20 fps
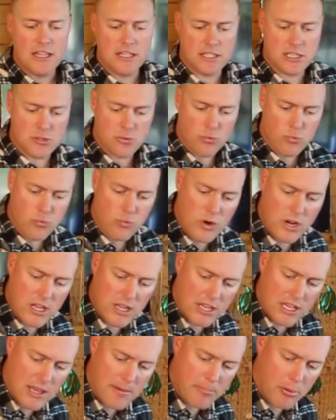This is
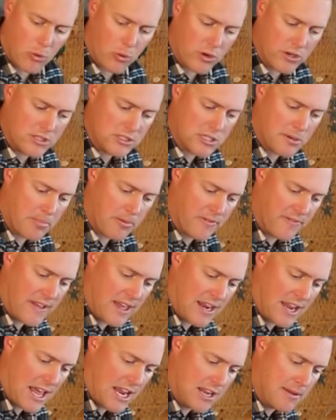really important to
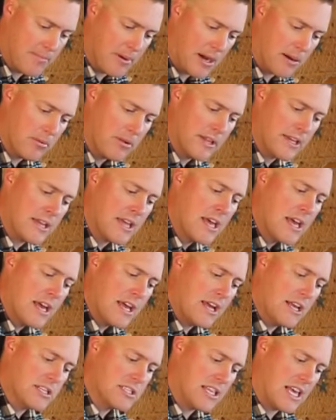prevent any bubbling,
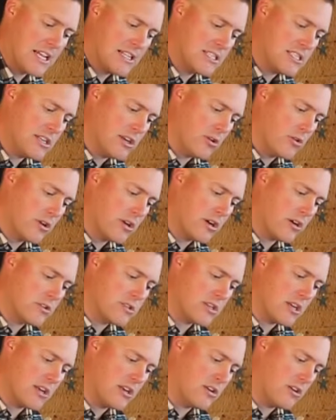is that seal
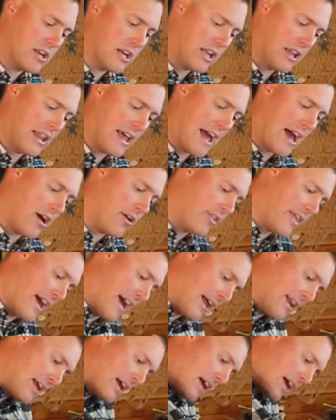coat, so you can allow
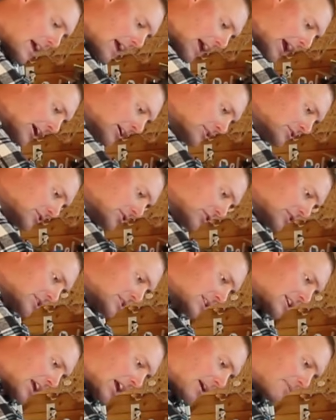that air to
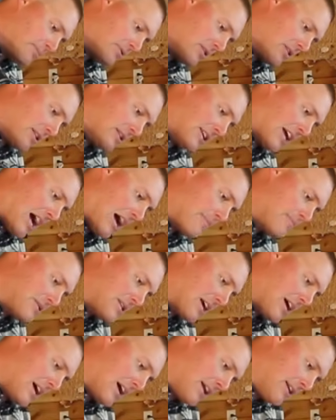escape to the top
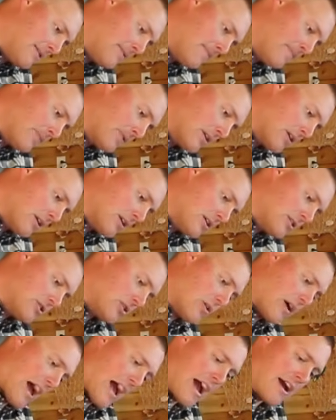side.
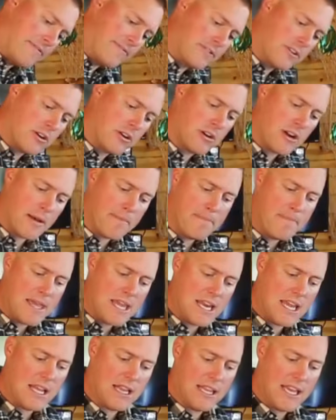So after,
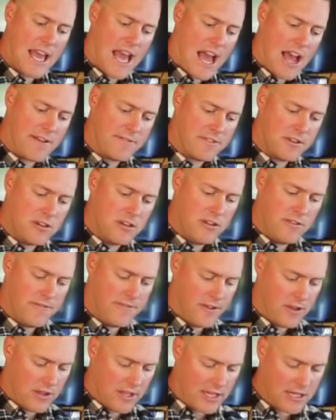immediately after you
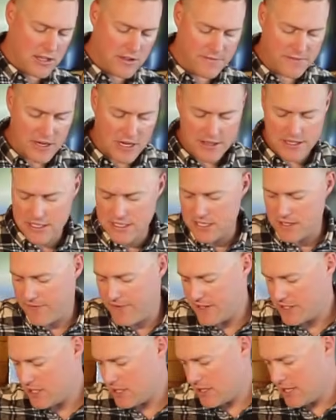feel like you've done this
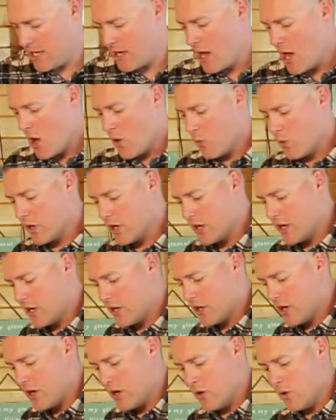sufficiently, we're gonna
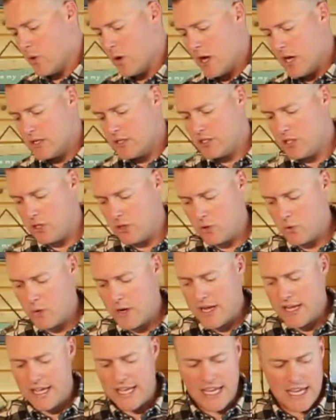go to
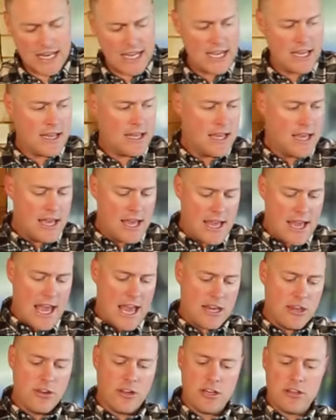heating.
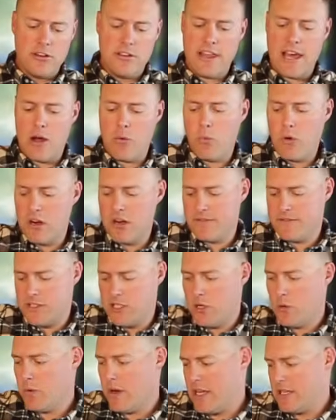And you can do that one of
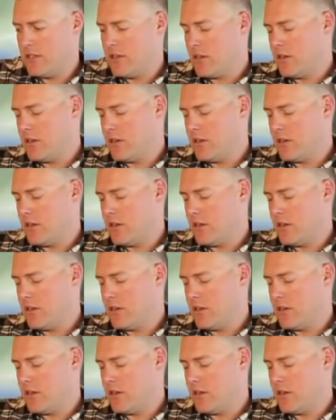two ways.